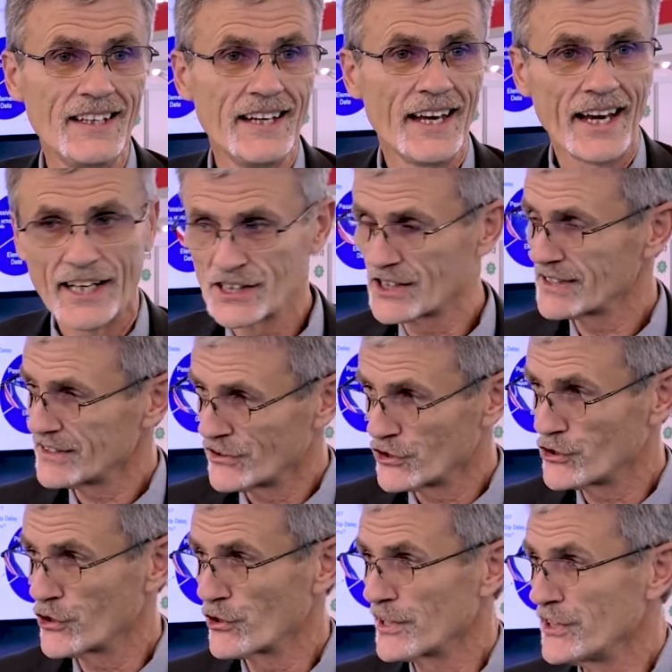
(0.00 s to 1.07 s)
is the
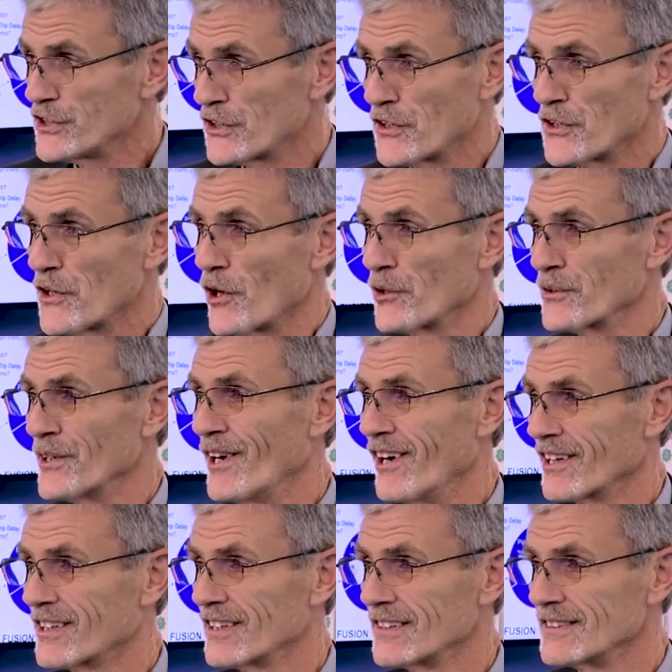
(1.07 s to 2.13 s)
journey to the dark N O
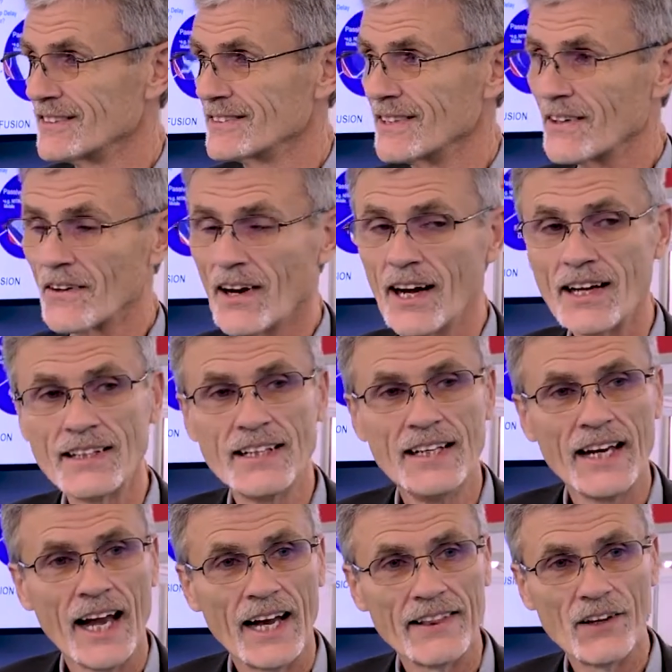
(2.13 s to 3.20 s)
C, right?
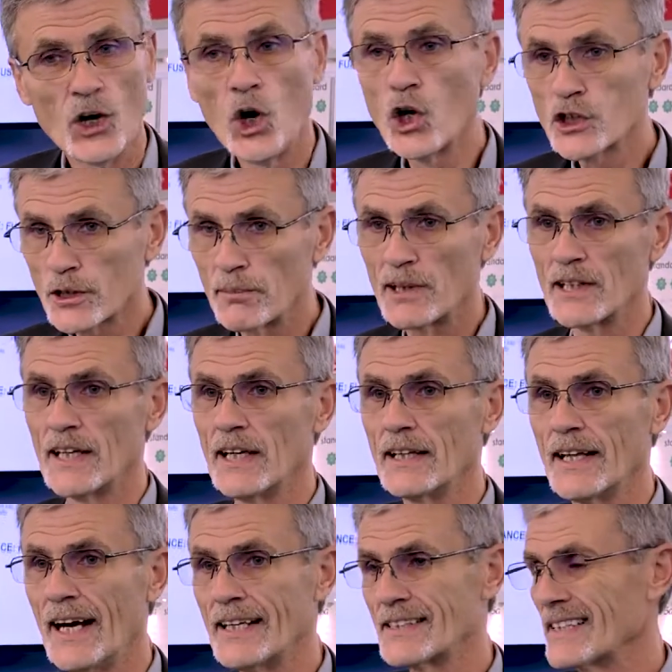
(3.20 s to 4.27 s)
And ultimately,
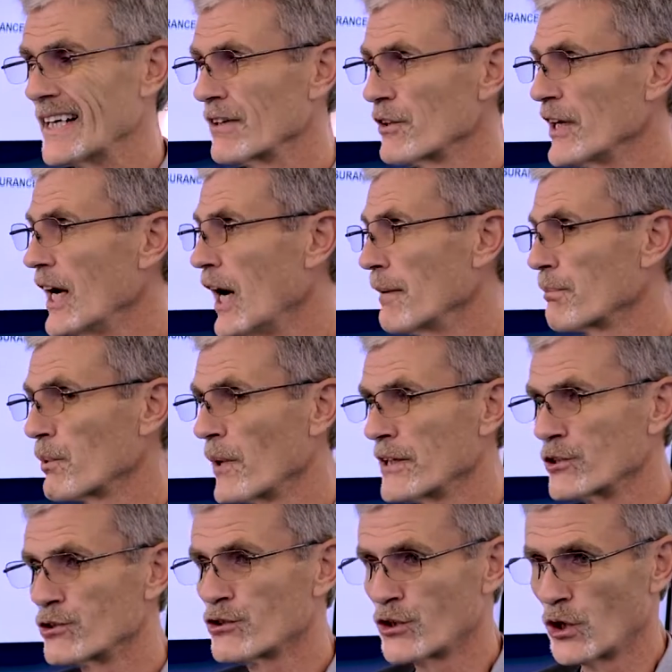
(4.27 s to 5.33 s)
that's every
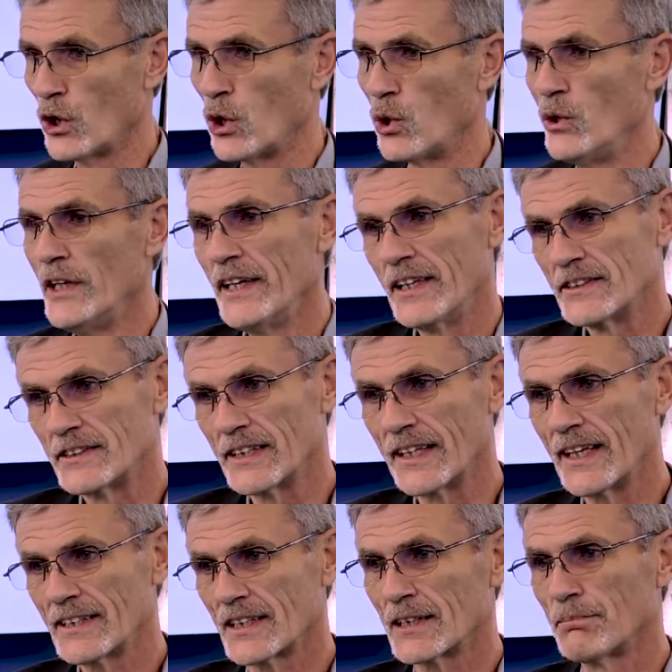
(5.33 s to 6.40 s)
operator's goal, is to
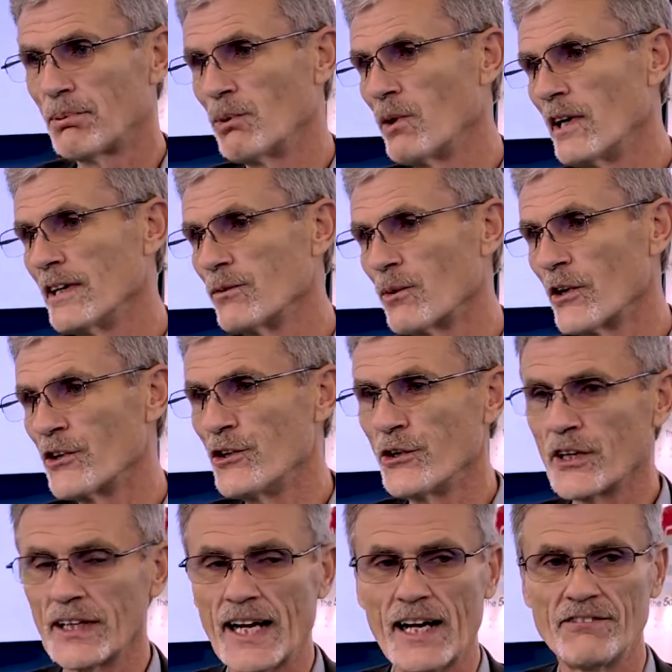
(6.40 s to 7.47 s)
get to the point where you
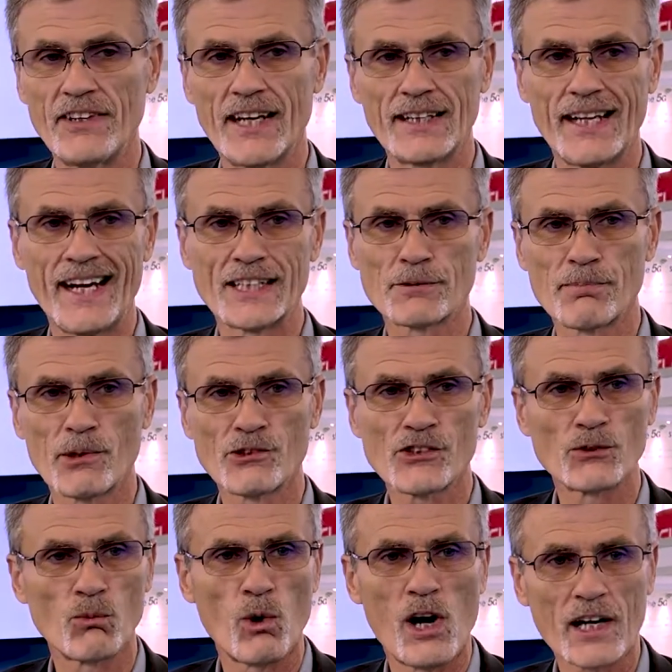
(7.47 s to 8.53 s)
can have that last
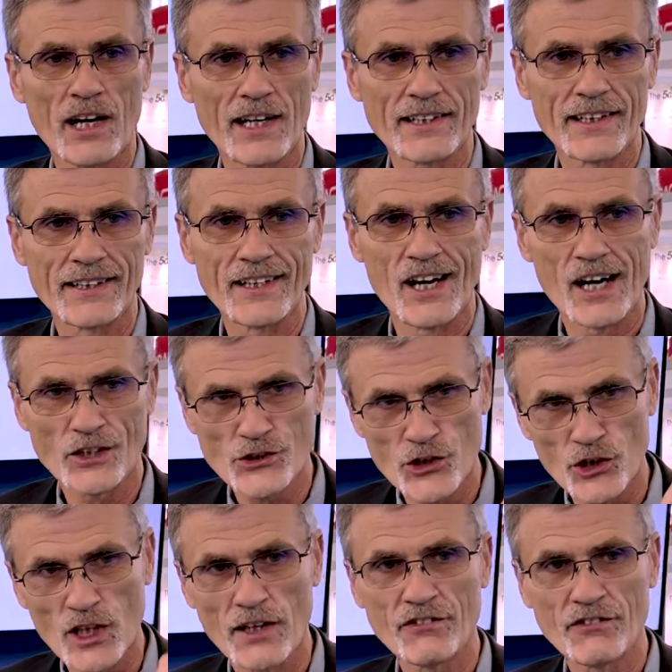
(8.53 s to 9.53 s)
person walk out of the N O C, turn off